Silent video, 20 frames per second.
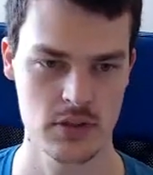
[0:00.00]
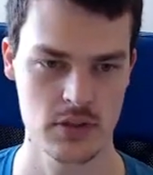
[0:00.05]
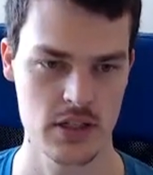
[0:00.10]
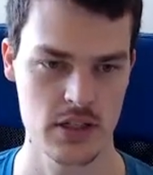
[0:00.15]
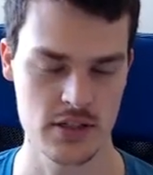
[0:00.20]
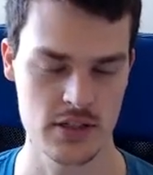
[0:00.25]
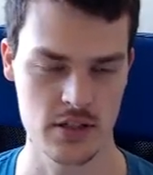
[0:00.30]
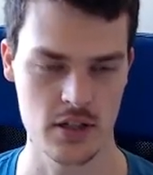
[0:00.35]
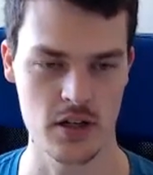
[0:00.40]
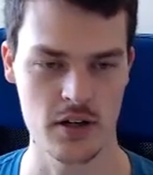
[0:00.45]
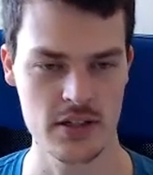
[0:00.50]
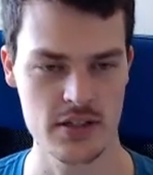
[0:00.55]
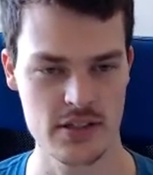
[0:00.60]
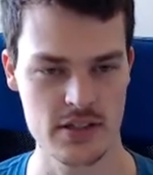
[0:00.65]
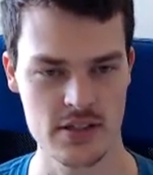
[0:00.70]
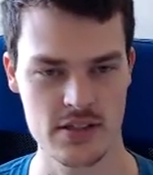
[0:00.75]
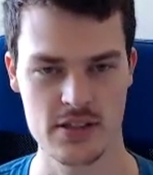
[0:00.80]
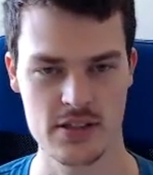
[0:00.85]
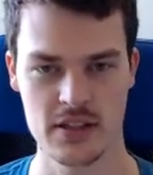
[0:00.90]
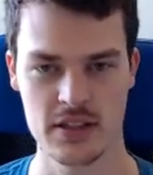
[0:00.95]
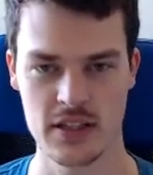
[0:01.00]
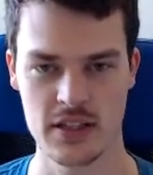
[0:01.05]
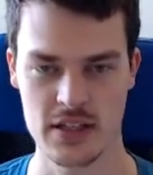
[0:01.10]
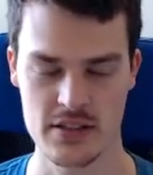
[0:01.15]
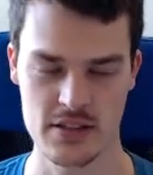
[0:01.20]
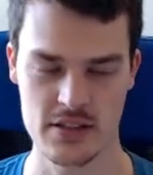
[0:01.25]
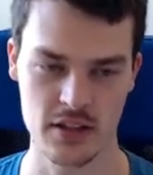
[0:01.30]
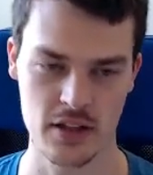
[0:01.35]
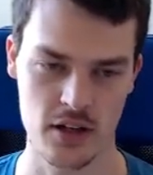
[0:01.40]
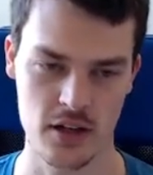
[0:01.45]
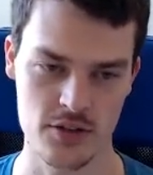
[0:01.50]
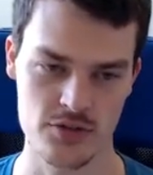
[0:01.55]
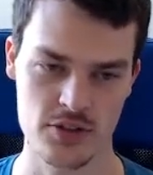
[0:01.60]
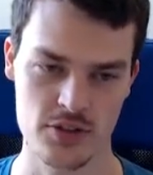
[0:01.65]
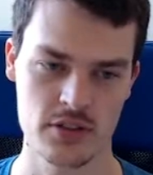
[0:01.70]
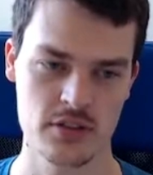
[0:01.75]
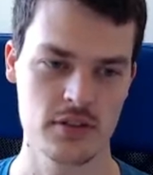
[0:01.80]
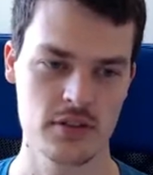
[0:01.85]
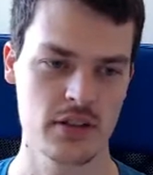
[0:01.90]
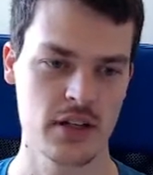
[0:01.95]
As long as it's less than
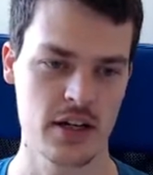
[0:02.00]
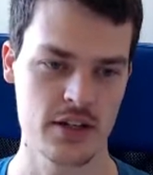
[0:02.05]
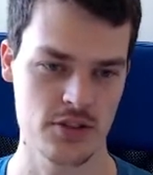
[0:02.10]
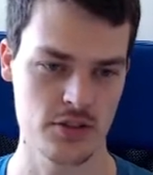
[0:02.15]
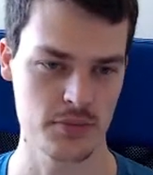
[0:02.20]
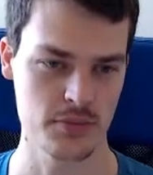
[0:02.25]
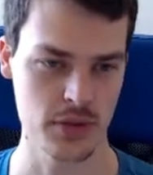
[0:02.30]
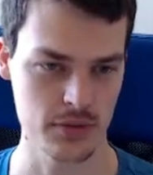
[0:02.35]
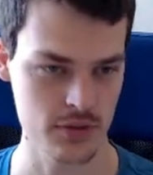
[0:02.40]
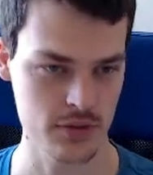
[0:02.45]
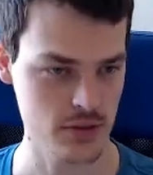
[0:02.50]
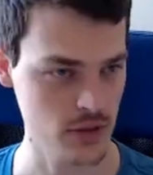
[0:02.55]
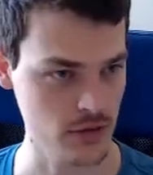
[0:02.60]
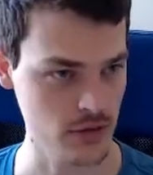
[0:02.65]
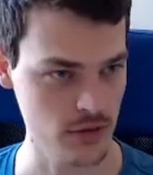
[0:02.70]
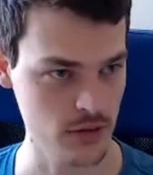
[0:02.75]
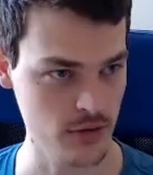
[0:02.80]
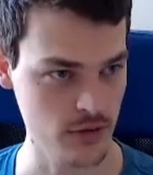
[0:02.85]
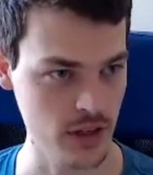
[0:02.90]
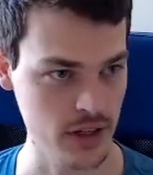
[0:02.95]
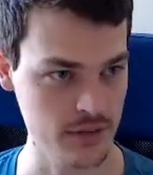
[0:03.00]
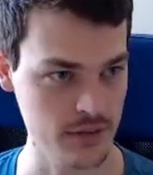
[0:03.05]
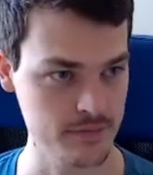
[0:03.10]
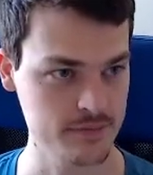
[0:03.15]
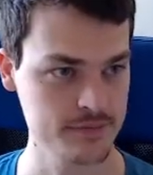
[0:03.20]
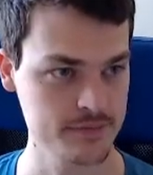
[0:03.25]
100, I should be able to turn to the right.